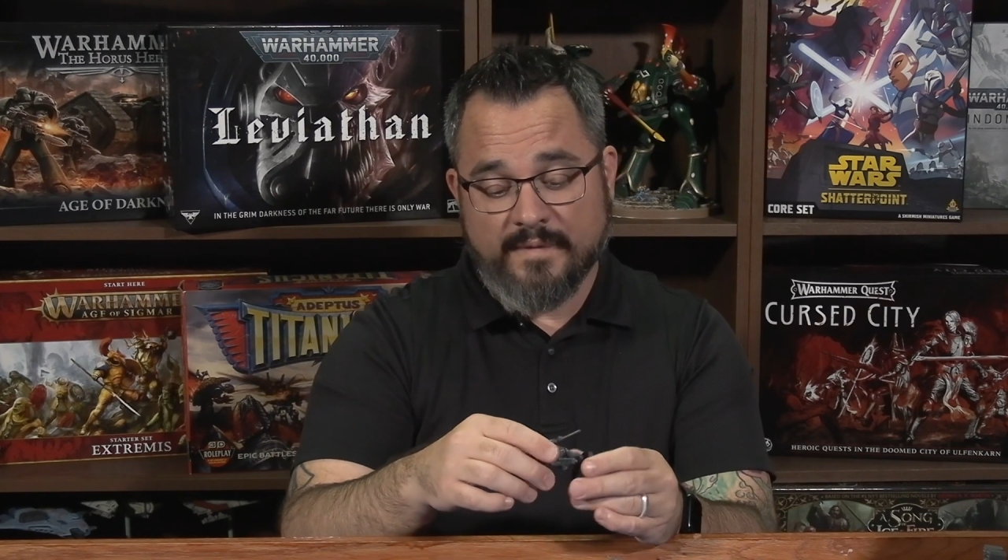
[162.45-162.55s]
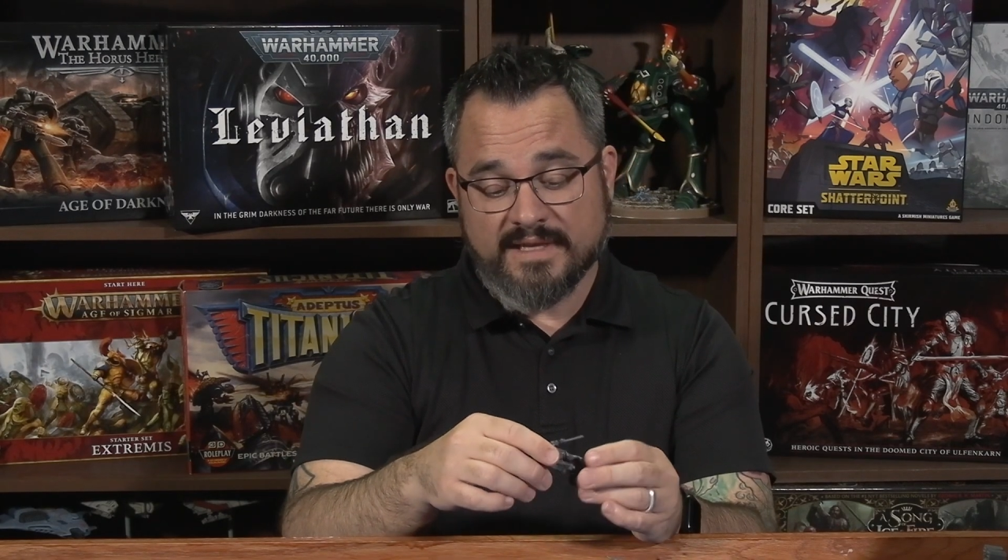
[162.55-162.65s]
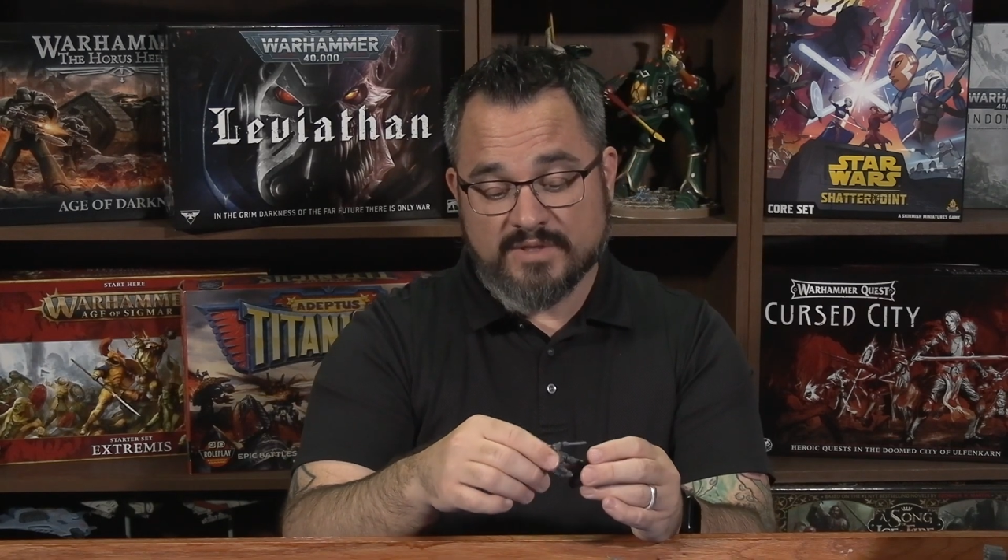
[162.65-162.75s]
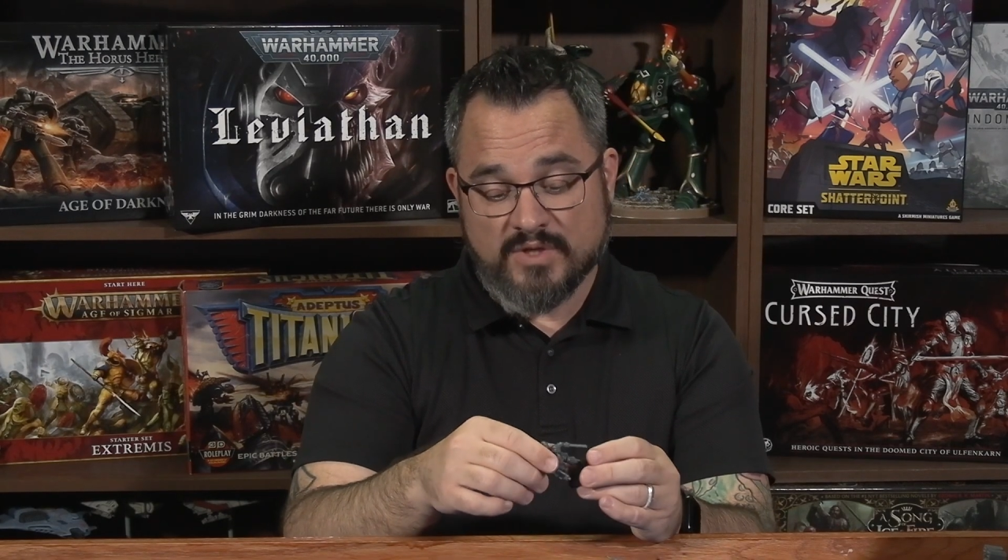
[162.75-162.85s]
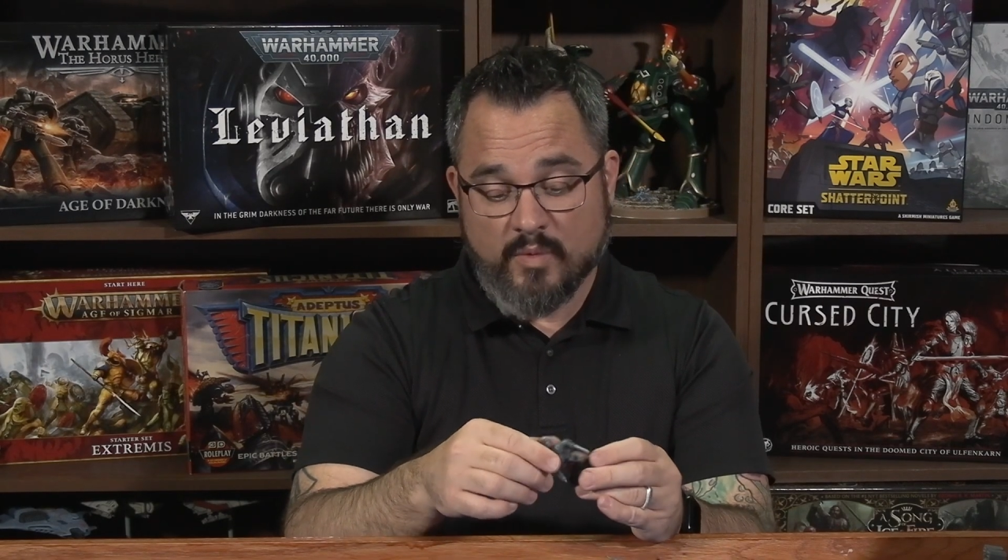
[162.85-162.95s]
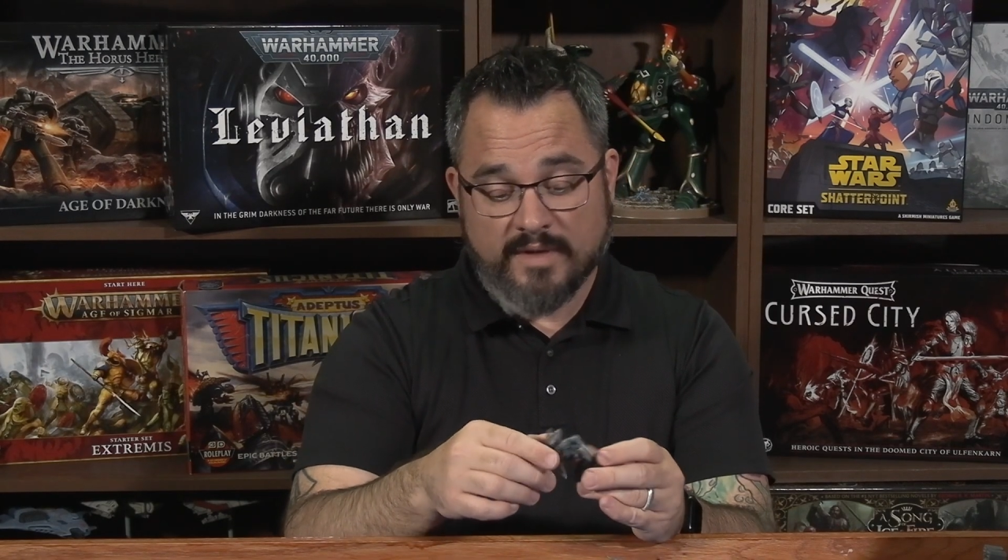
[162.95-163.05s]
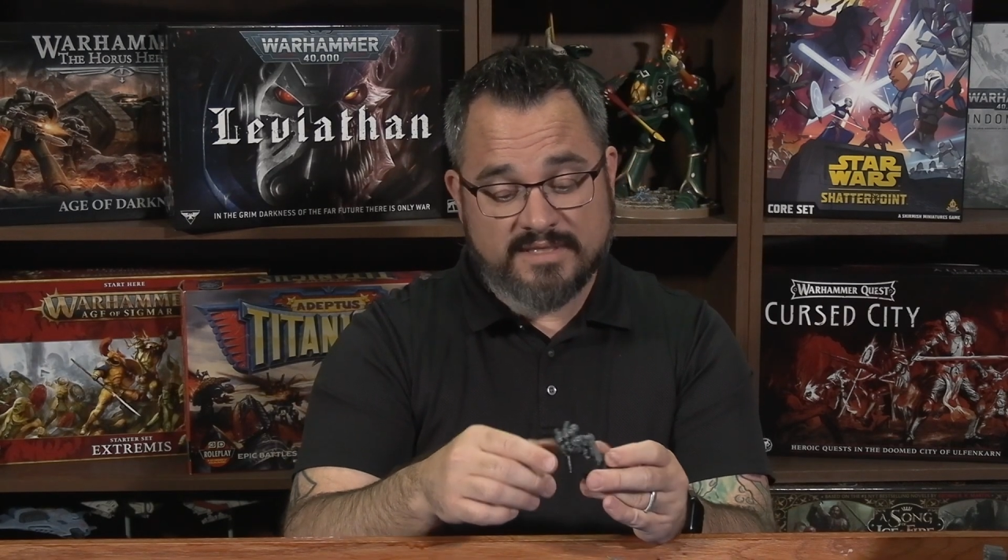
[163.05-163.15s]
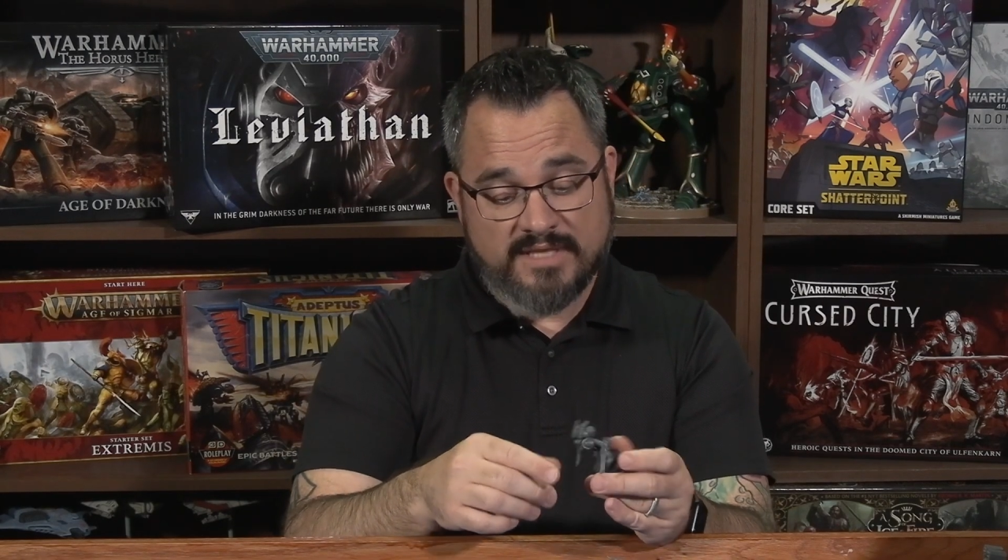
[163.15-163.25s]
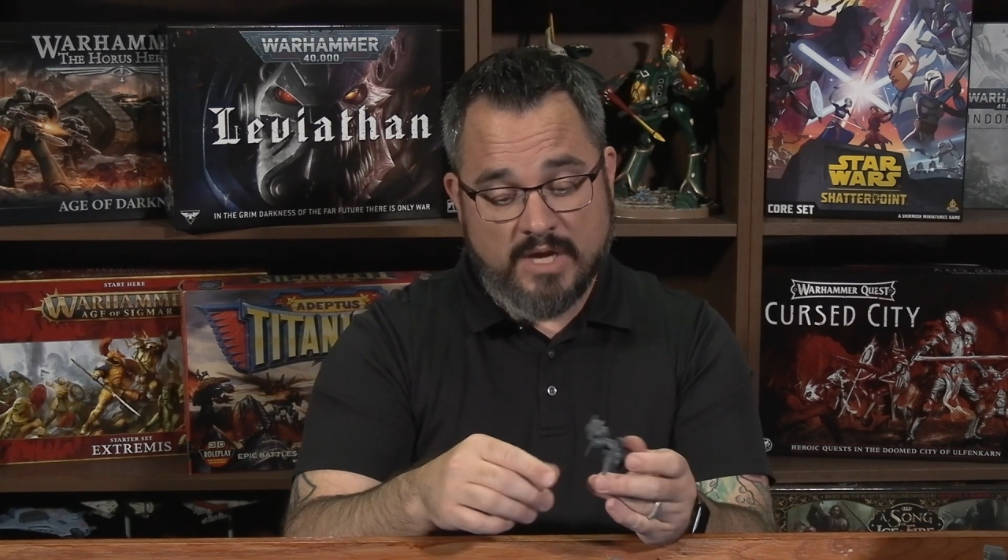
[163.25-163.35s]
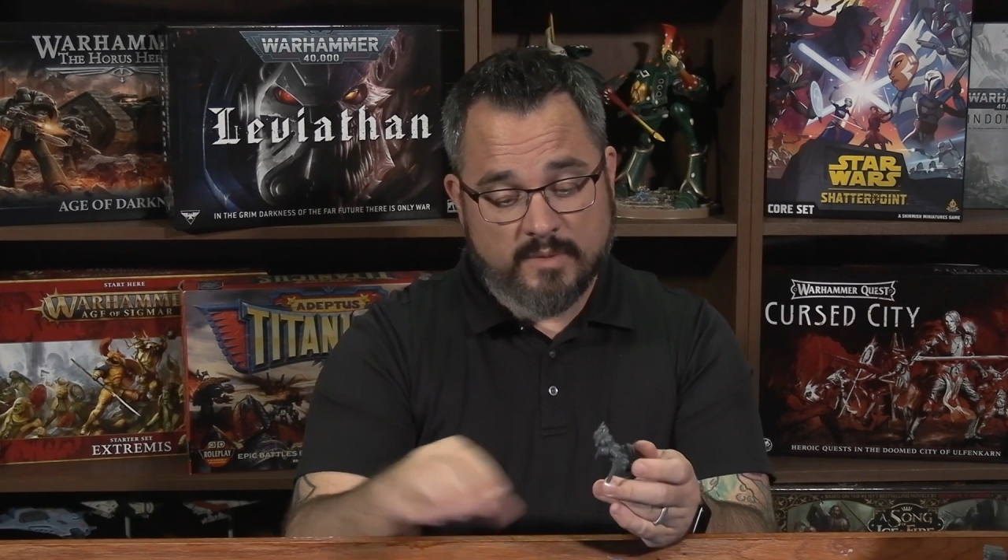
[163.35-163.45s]
these new ones
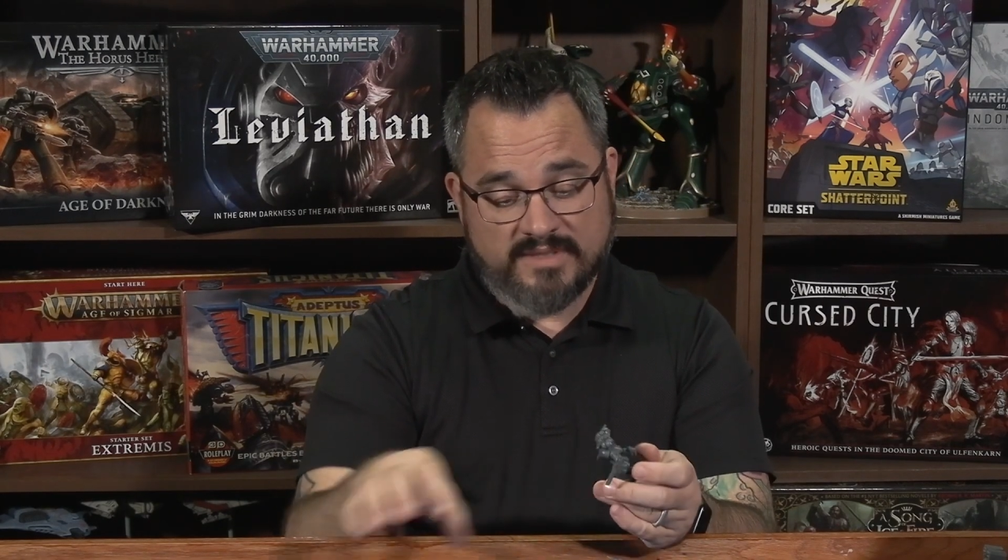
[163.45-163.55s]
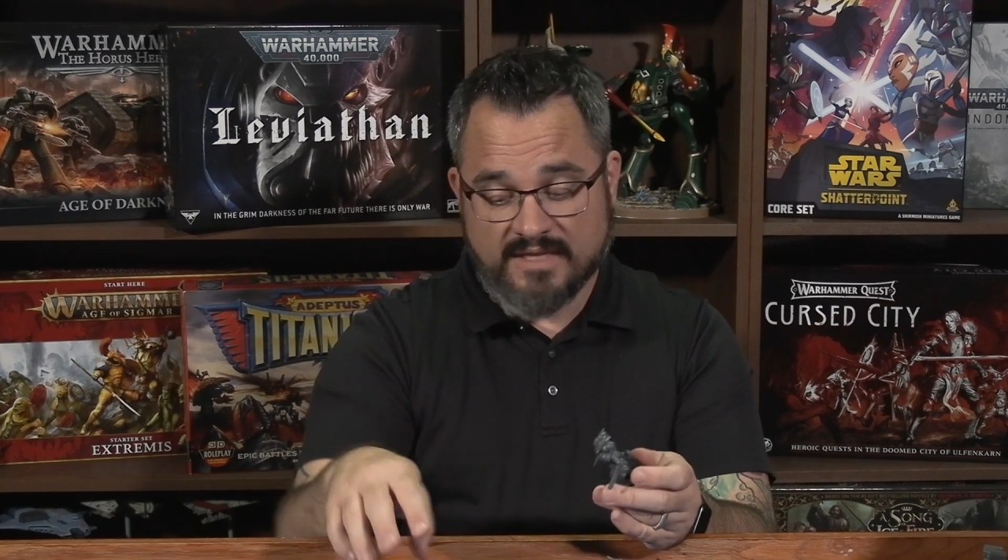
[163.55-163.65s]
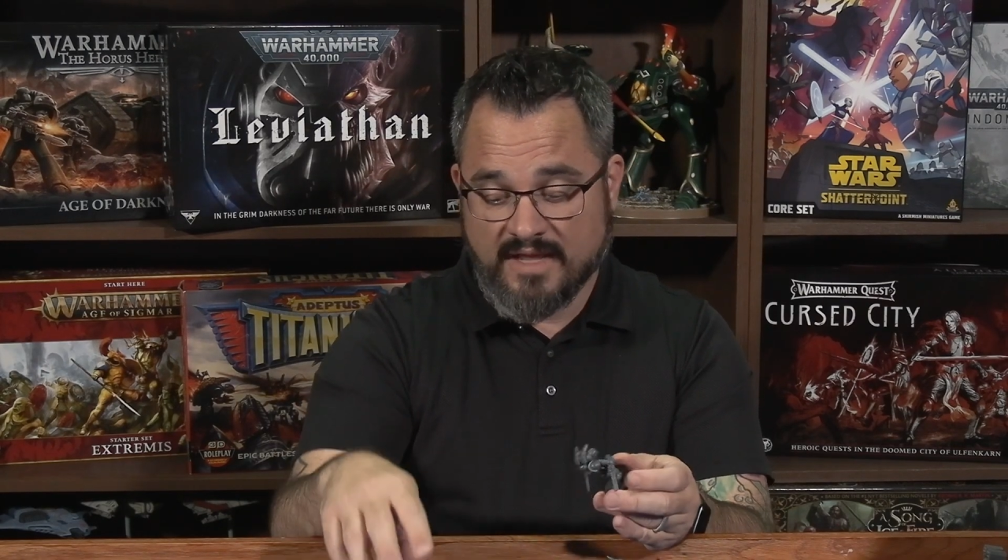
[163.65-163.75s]
don't.